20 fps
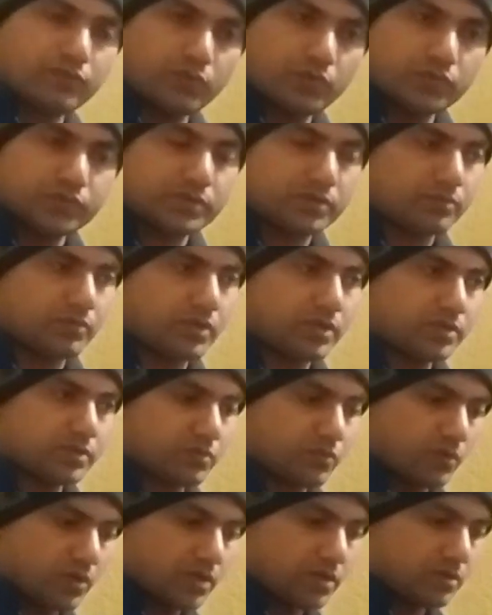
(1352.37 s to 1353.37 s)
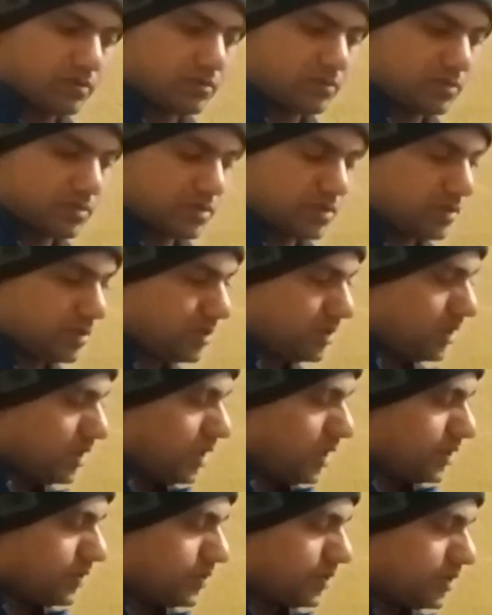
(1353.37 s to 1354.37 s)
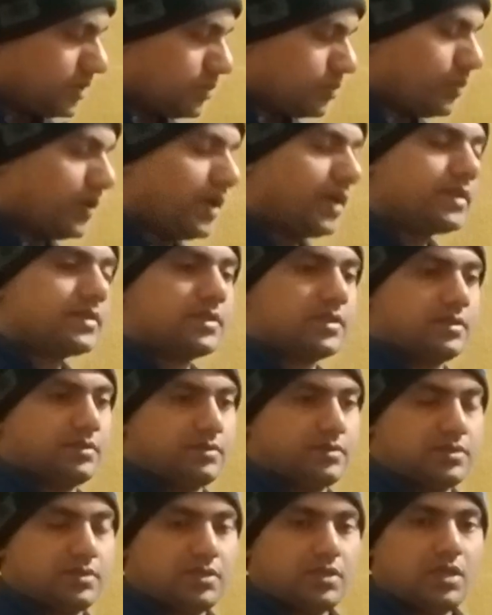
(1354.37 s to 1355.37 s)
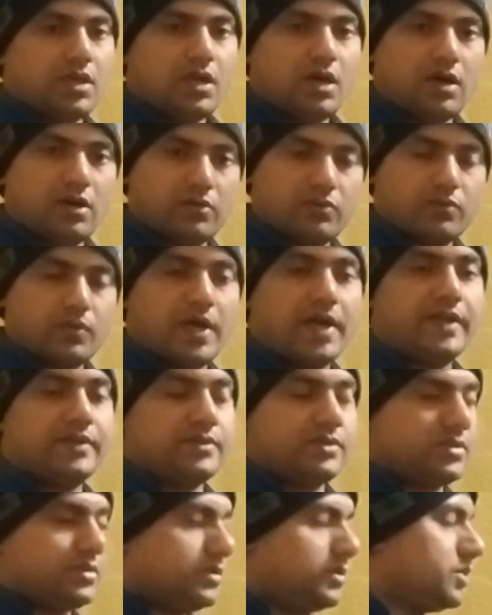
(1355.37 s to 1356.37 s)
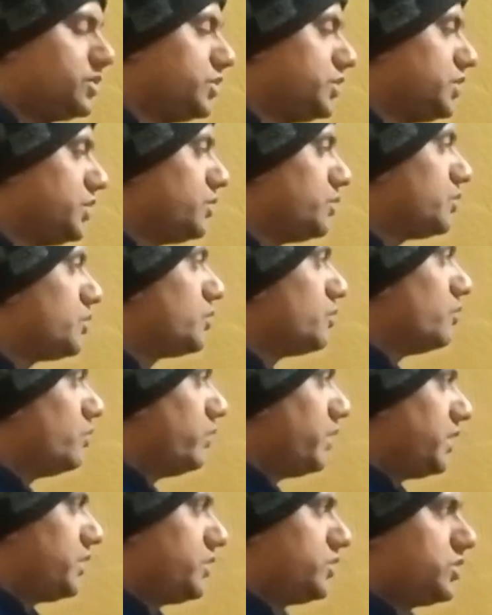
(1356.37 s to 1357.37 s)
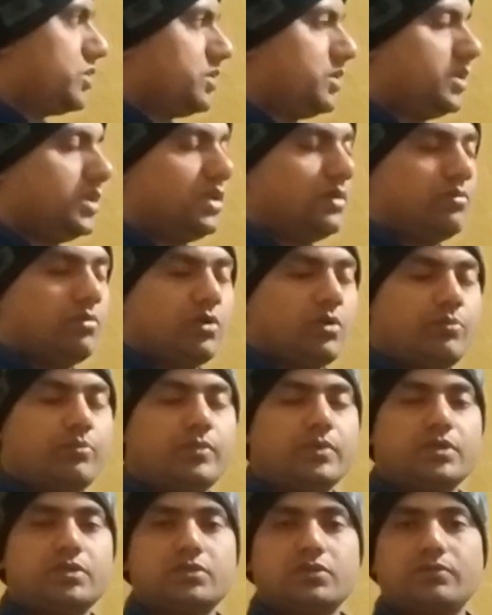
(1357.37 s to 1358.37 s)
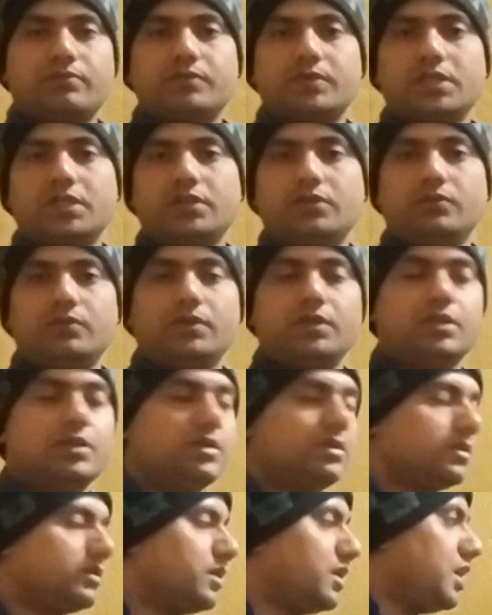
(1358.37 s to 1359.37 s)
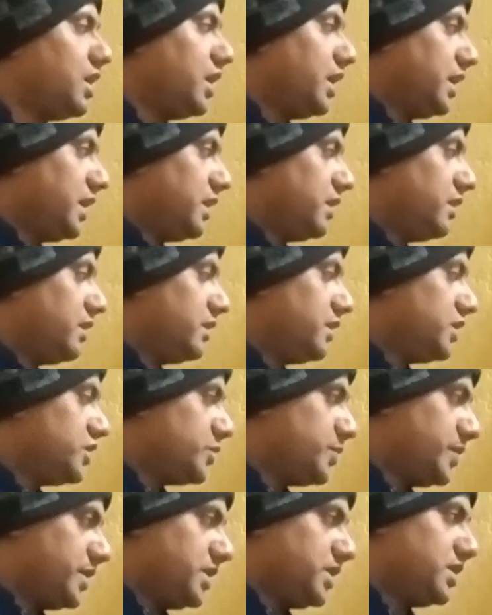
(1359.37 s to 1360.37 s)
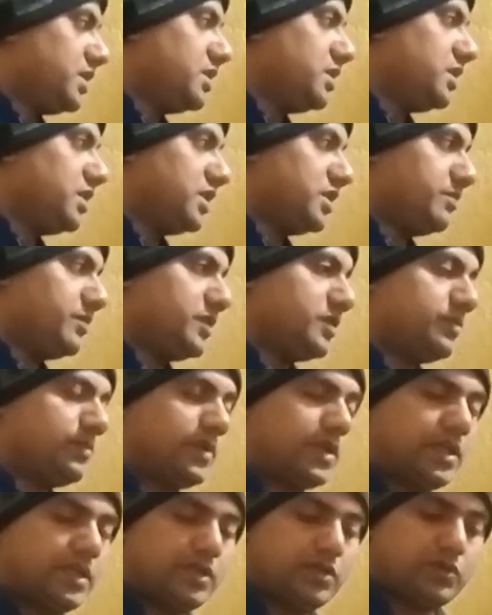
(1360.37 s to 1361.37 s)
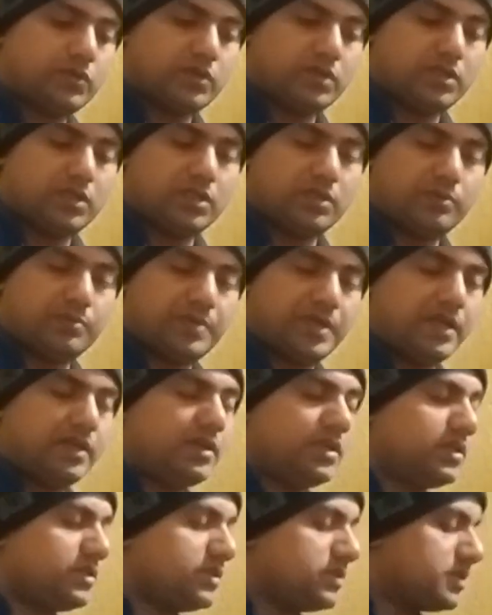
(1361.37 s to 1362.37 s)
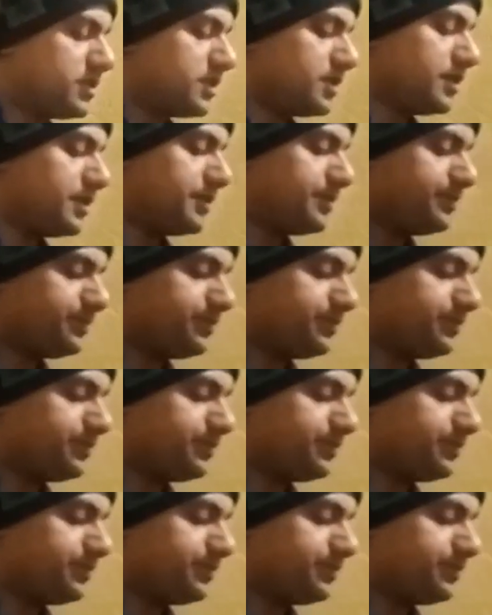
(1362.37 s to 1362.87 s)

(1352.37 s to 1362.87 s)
force means what situations arised due to which the development of trade union in this period, it means prior to independence,